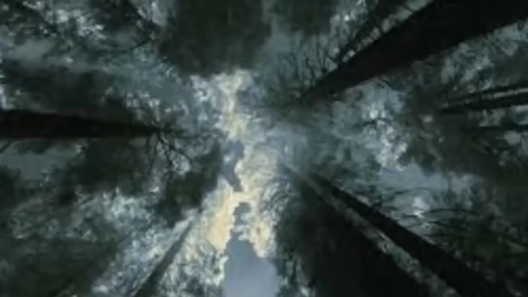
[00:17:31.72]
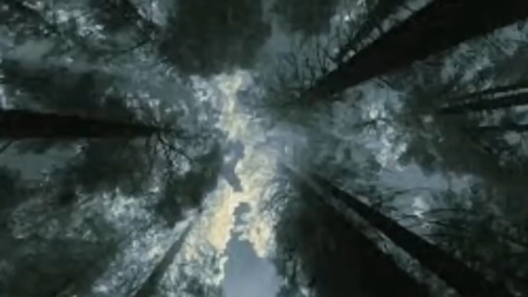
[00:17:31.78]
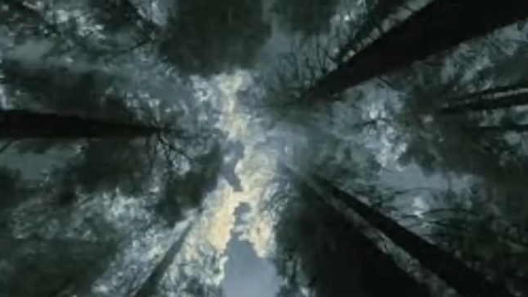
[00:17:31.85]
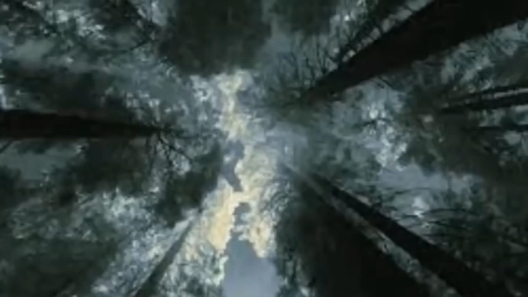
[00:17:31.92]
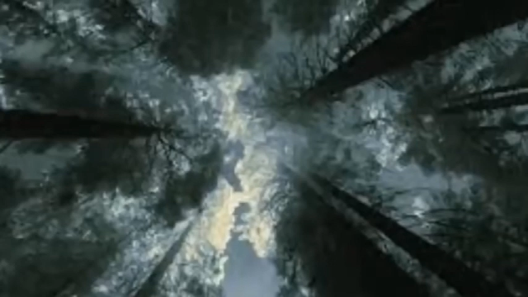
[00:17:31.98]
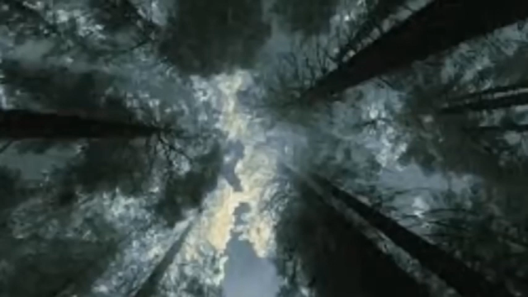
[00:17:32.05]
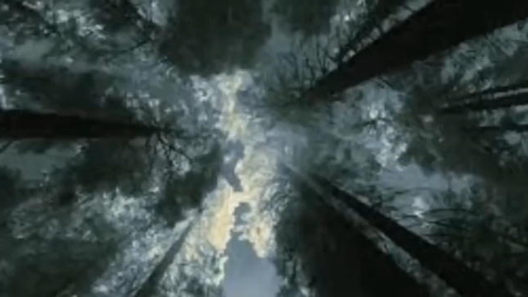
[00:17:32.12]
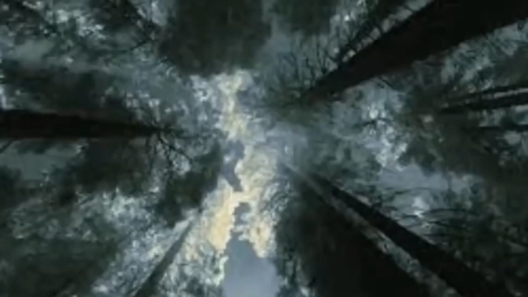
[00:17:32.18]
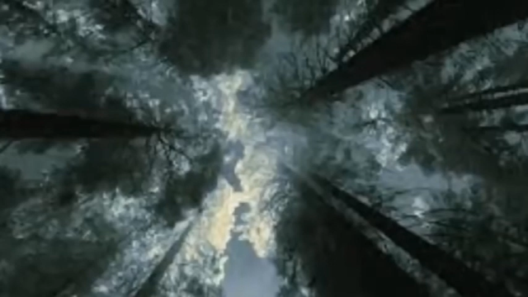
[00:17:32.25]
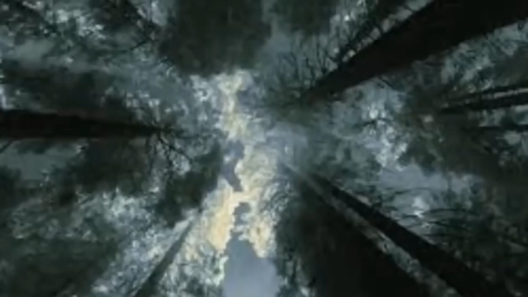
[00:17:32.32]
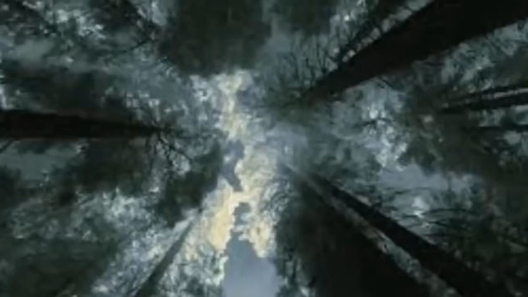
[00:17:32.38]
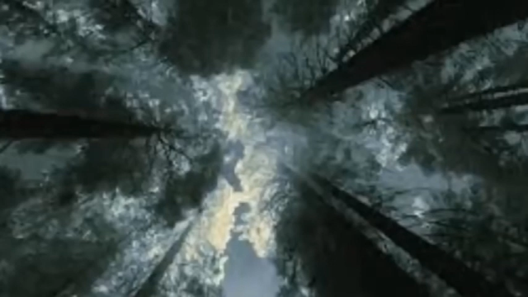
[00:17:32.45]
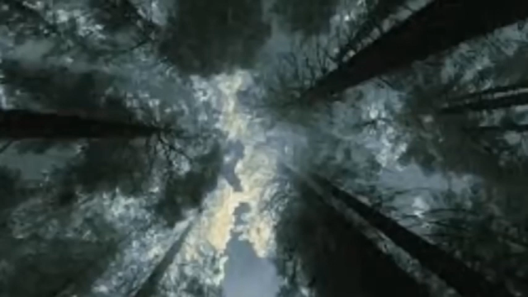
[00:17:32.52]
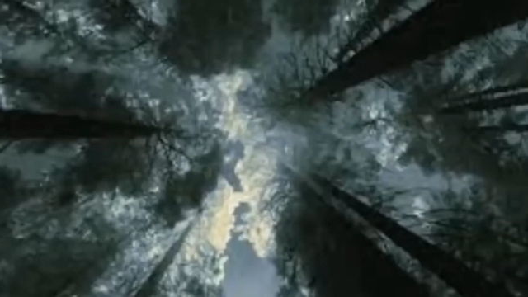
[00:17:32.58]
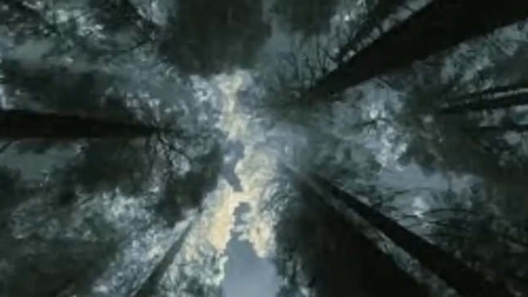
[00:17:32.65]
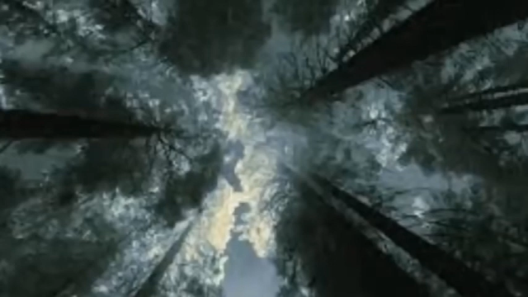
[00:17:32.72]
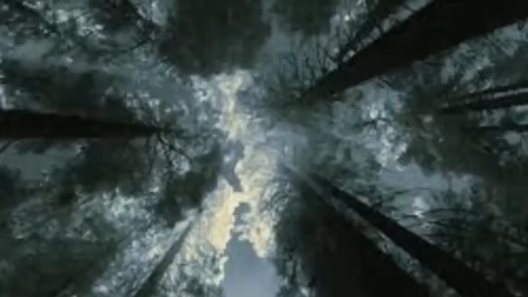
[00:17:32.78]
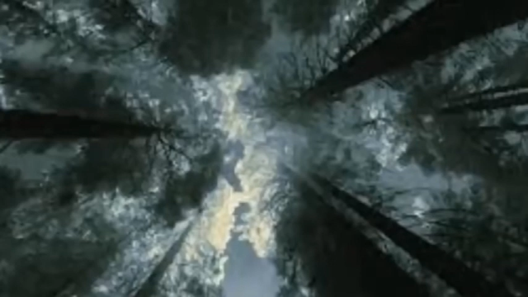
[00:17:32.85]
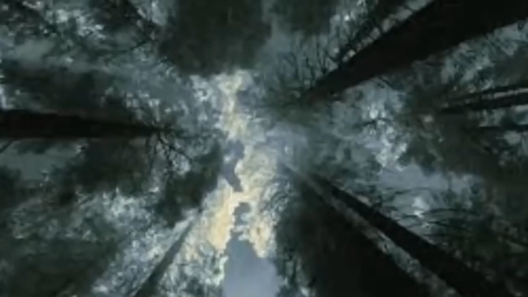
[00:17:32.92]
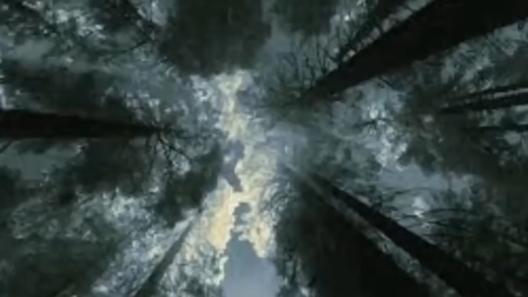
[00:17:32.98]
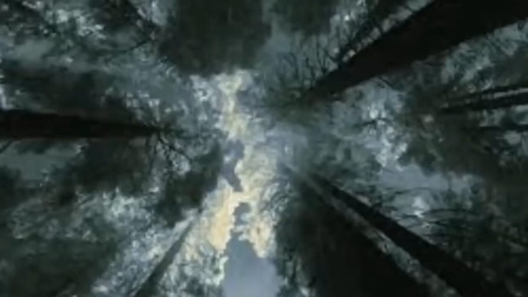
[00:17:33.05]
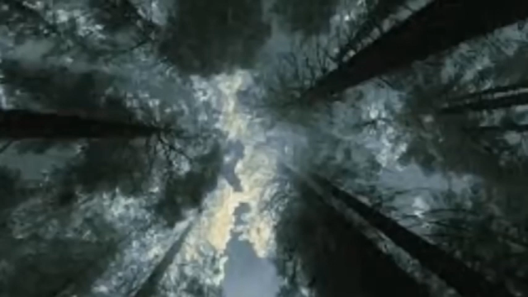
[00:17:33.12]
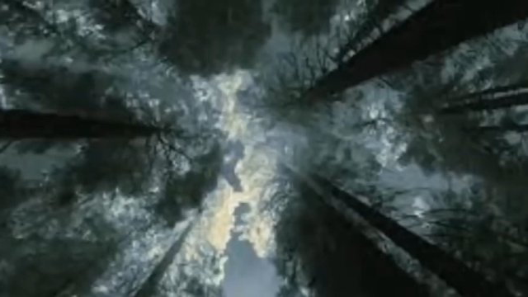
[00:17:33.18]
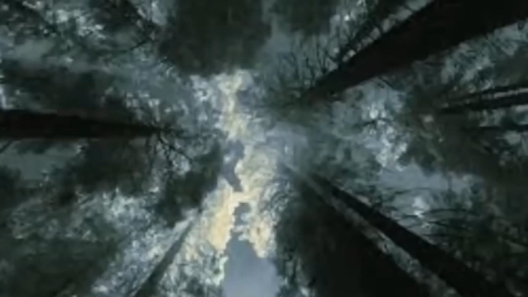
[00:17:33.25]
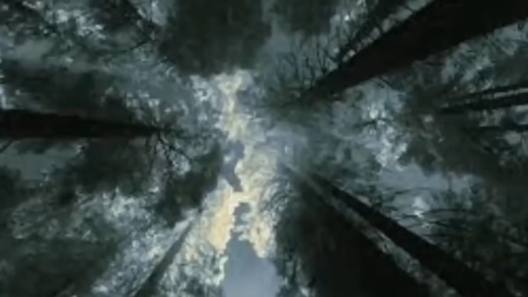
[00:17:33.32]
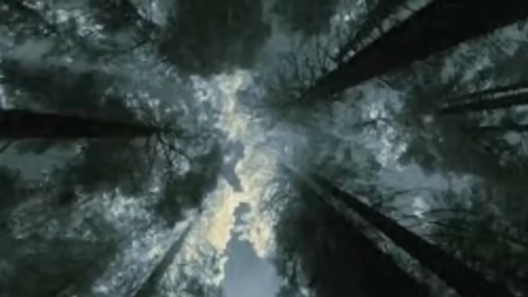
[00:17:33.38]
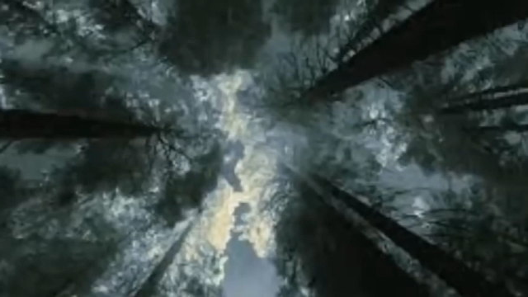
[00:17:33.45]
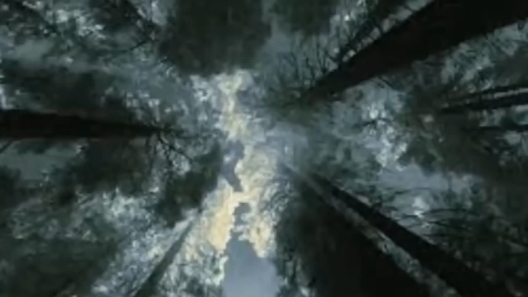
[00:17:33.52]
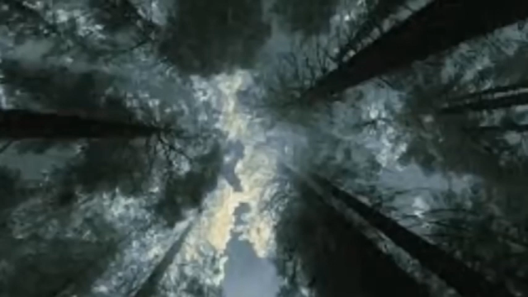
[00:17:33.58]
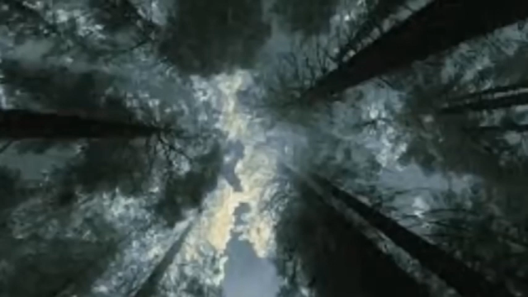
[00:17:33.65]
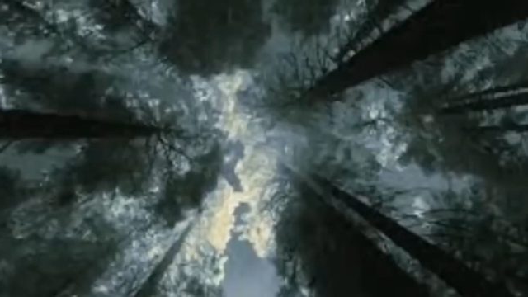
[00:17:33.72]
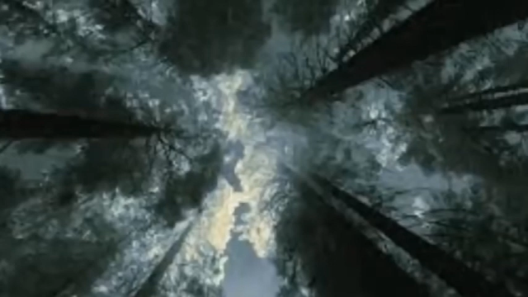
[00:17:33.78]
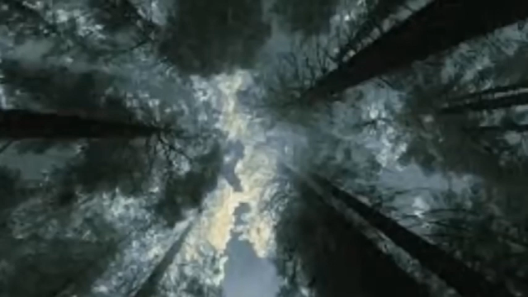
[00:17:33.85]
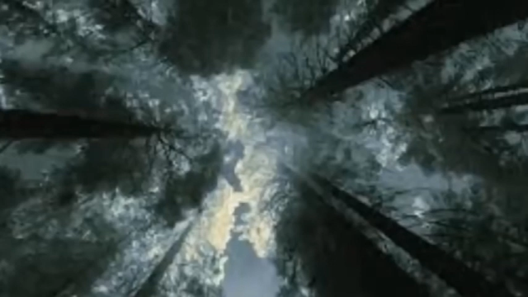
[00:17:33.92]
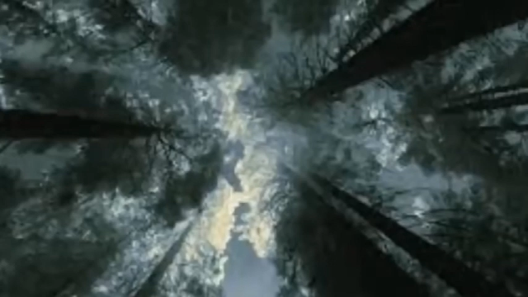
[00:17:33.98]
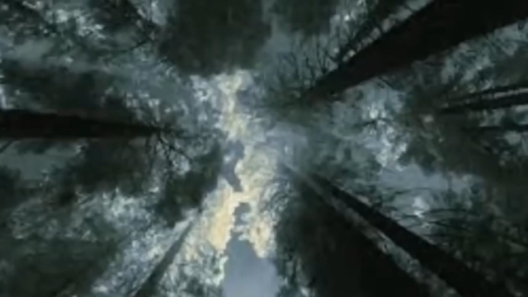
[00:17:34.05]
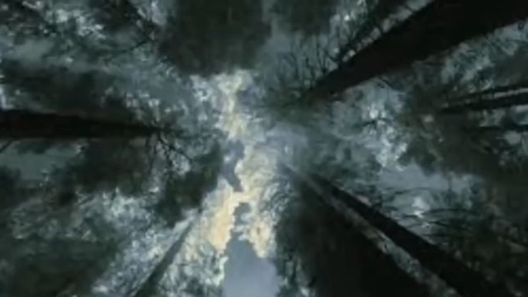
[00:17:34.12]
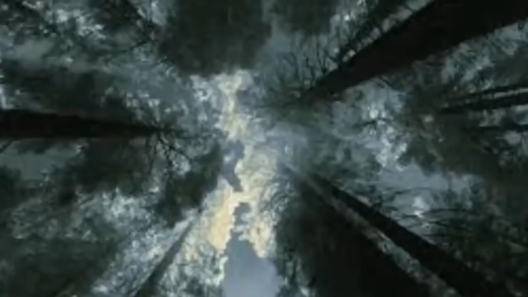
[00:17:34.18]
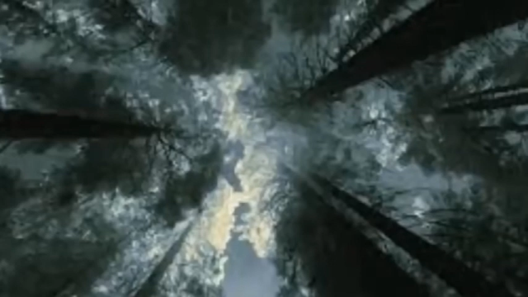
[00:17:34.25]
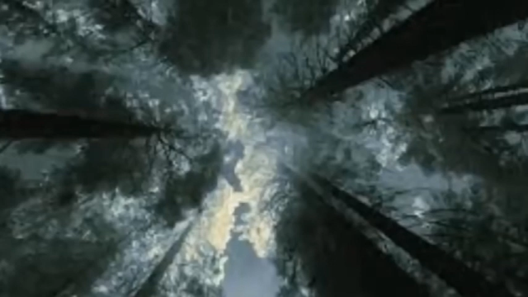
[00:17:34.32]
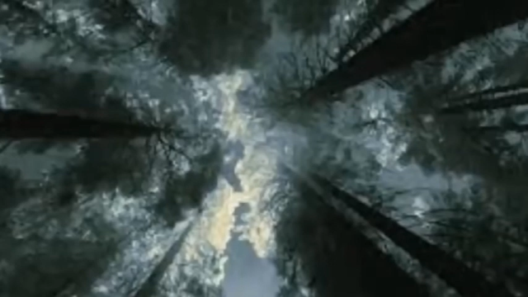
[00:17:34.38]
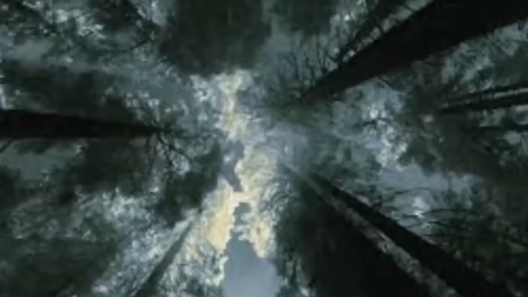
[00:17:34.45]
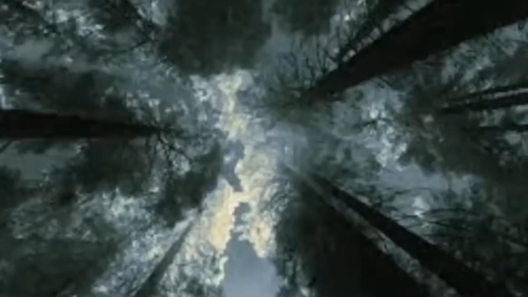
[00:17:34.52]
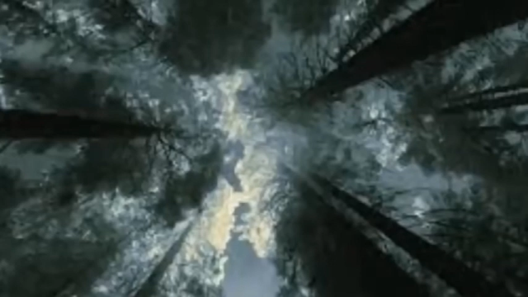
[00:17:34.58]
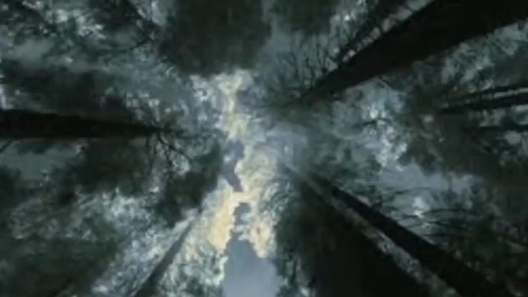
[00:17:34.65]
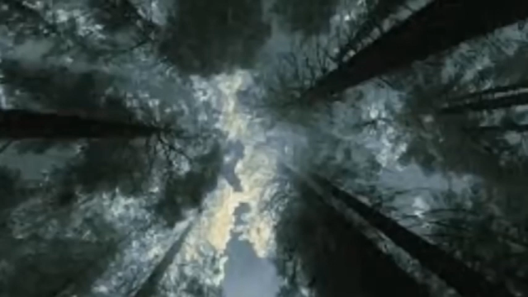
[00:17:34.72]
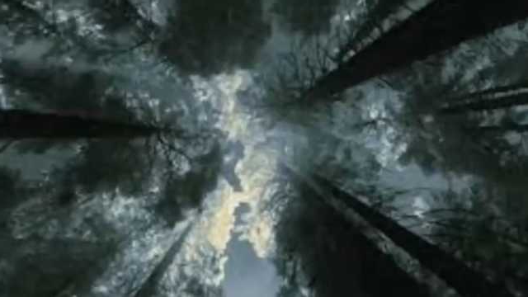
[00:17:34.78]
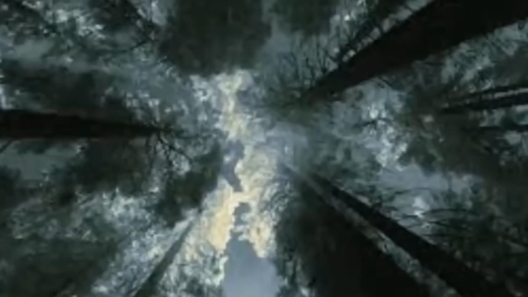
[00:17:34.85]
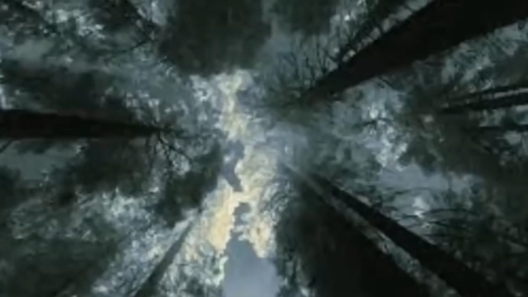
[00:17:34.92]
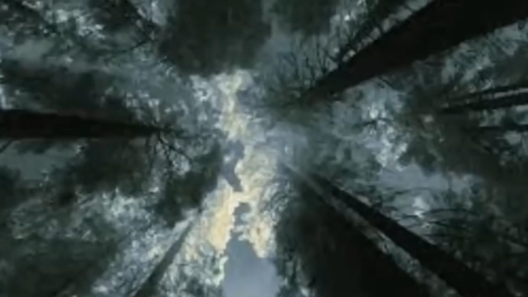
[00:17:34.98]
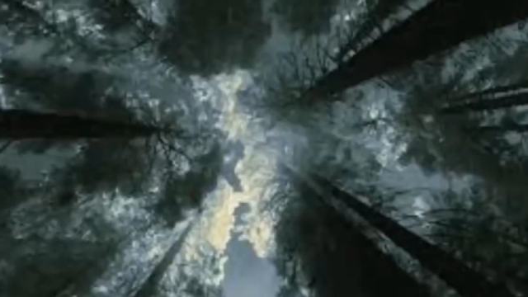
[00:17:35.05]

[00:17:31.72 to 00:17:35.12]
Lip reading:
No face is visible, so there are no lips to read.